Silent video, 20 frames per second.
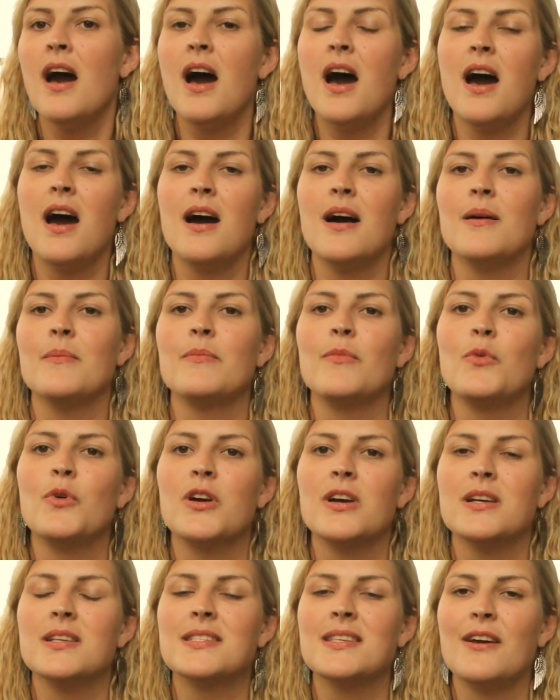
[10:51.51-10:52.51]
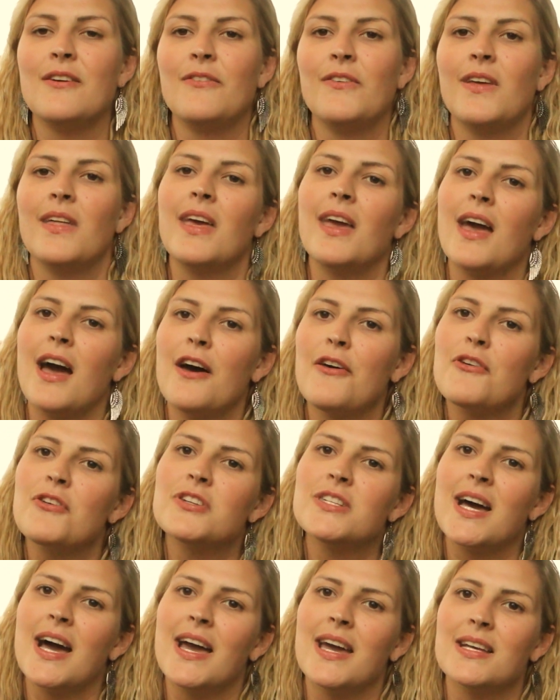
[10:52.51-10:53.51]
Whereas I feel like
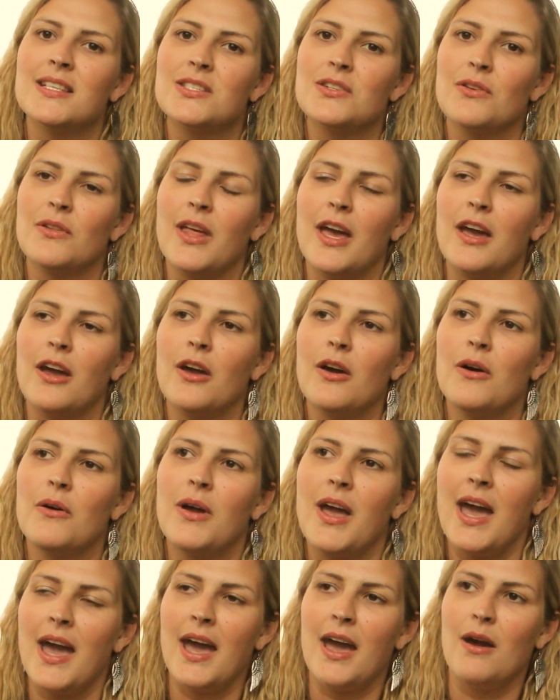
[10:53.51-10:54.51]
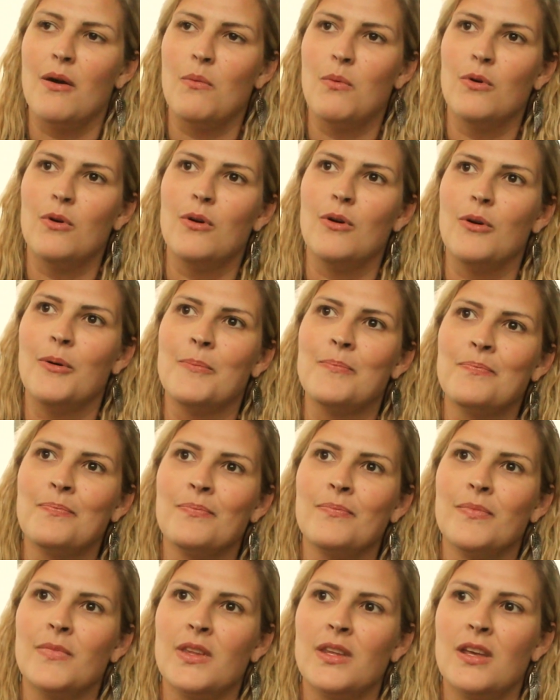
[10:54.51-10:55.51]
other diets are like, okay, well,
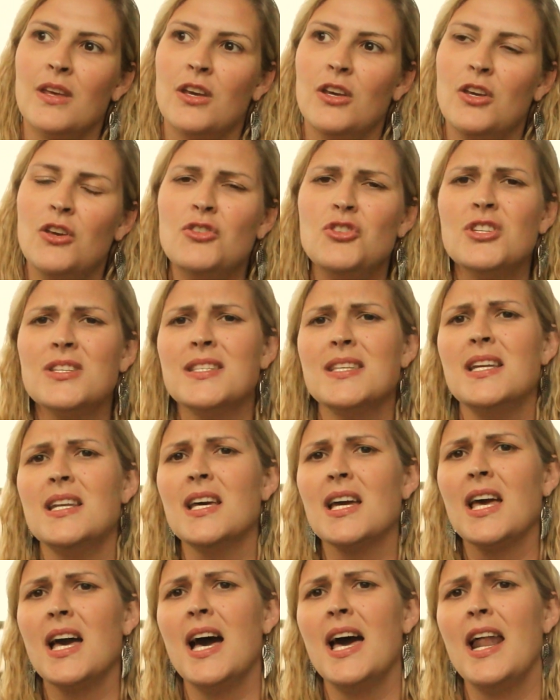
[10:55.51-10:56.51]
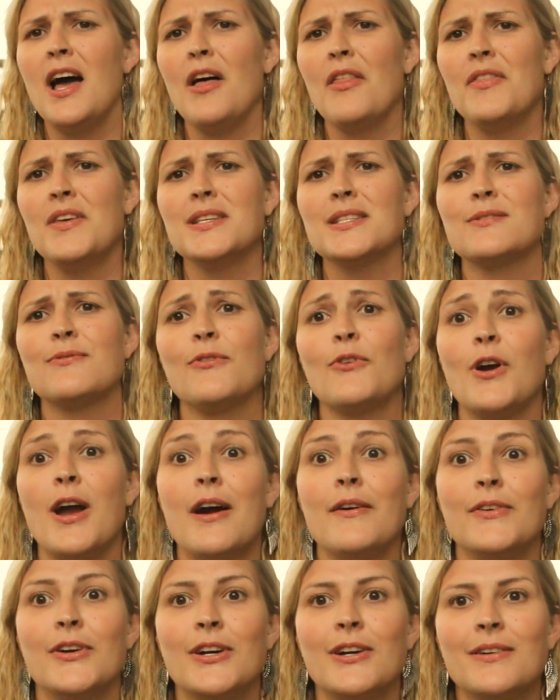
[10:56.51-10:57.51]
you just need to cut out this
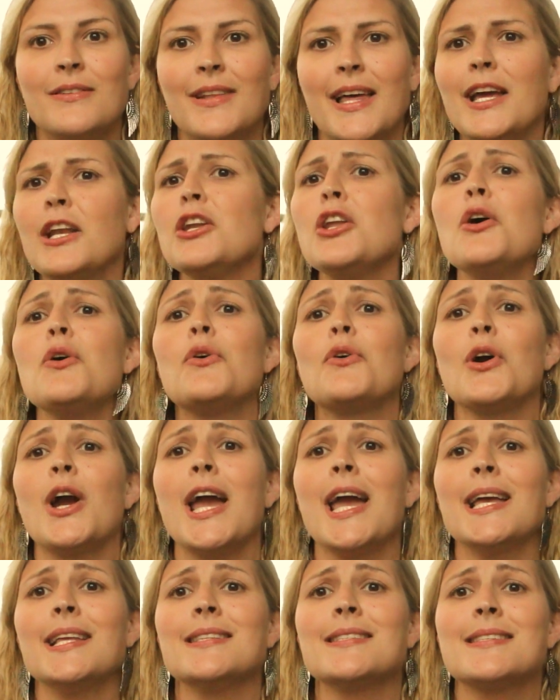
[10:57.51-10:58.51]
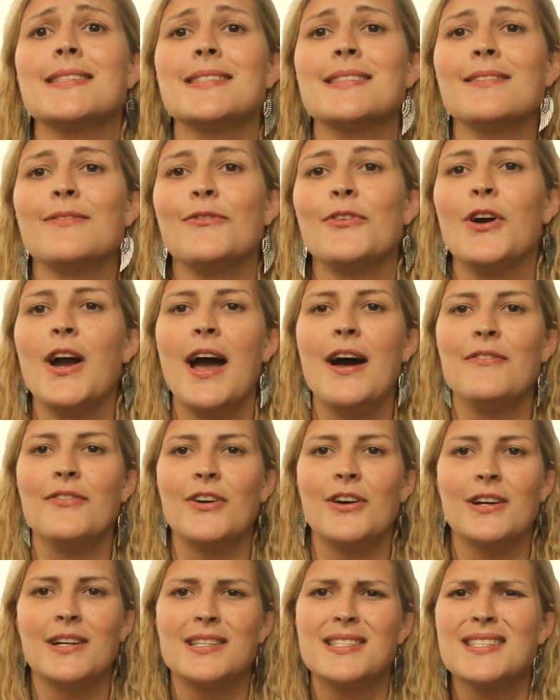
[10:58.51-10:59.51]
forever, like no grains
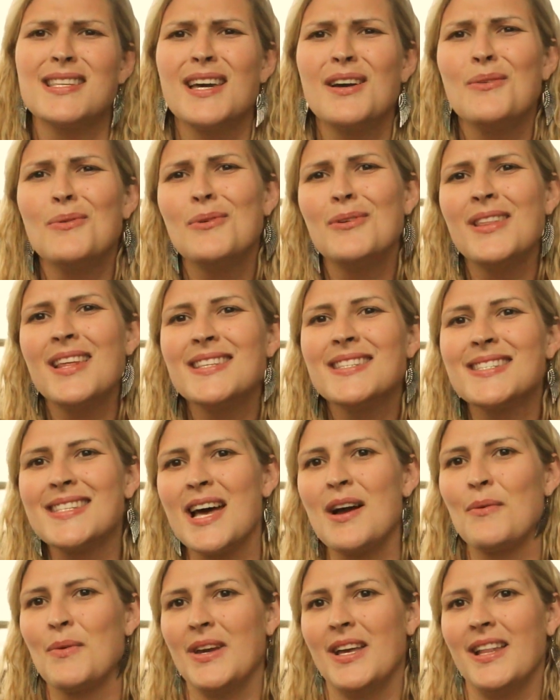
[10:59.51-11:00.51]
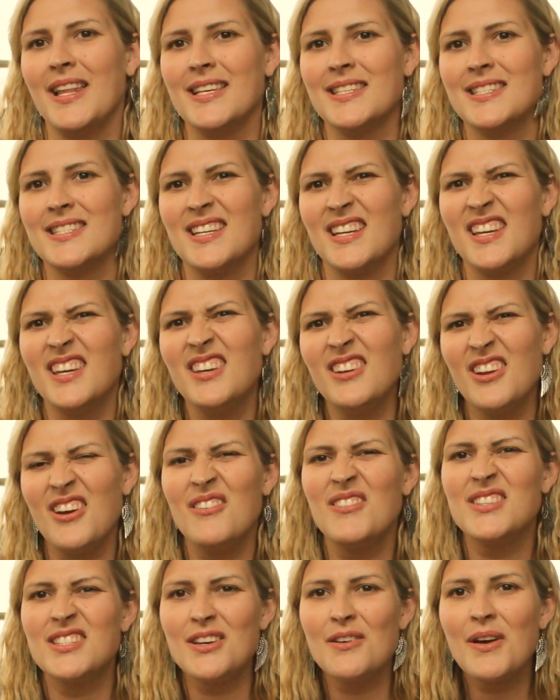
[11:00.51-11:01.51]
forever. It's like, well, that's not realistic. You
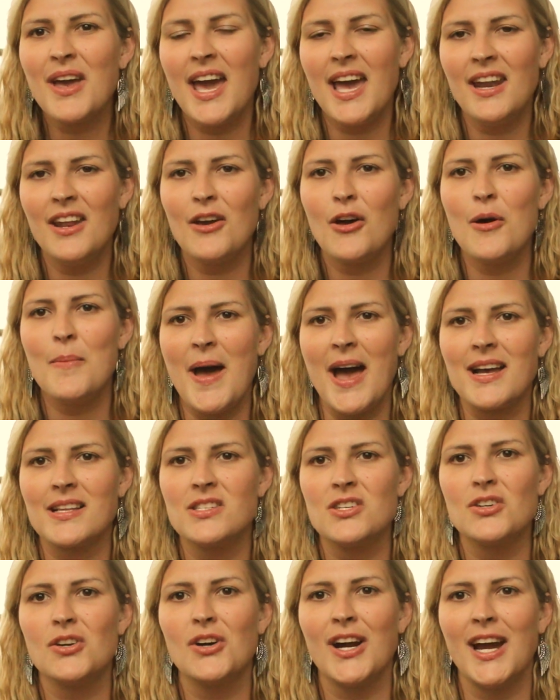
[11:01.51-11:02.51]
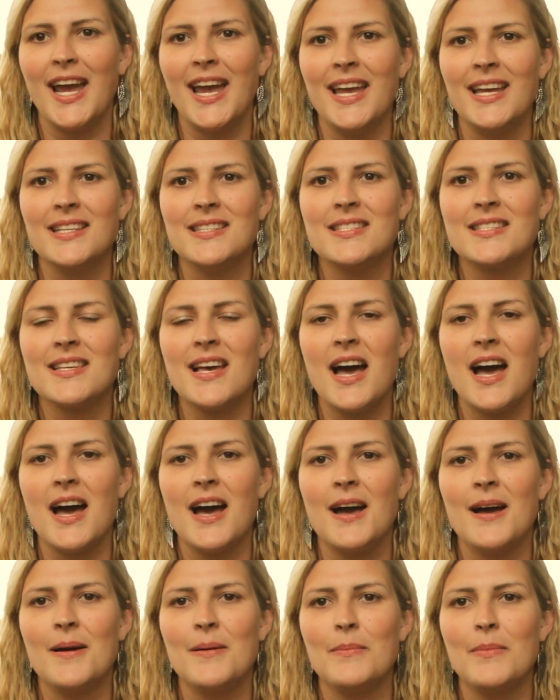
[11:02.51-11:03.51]
know, it's okay to back to grains,
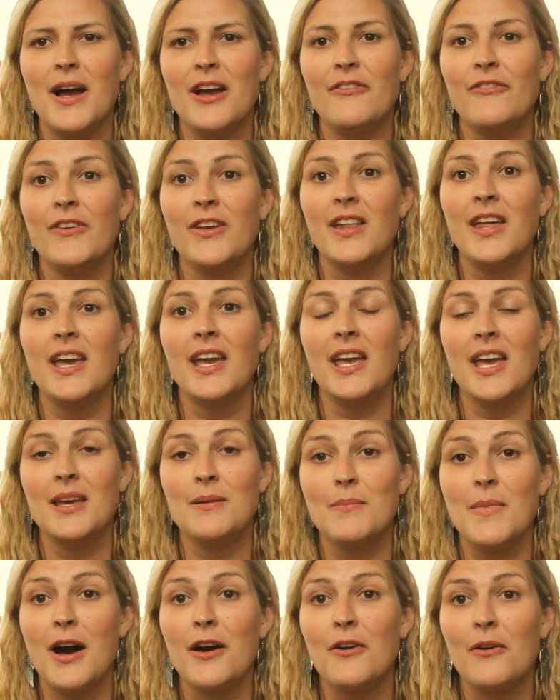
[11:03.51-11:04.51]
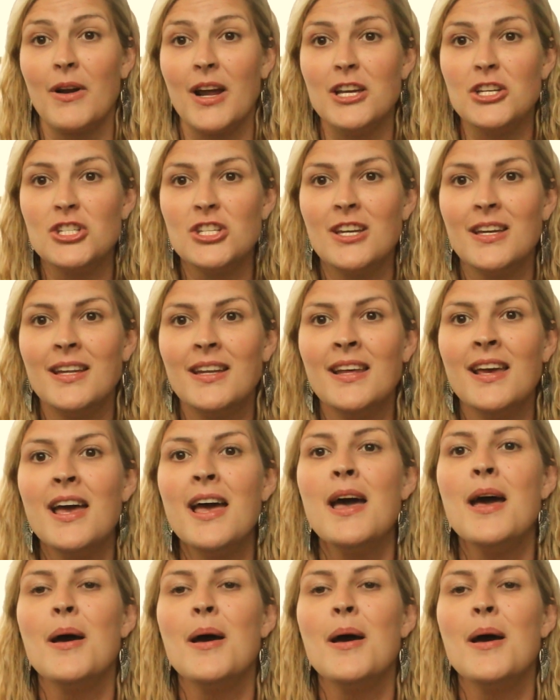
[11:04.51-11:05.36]
I feel like, in moderation.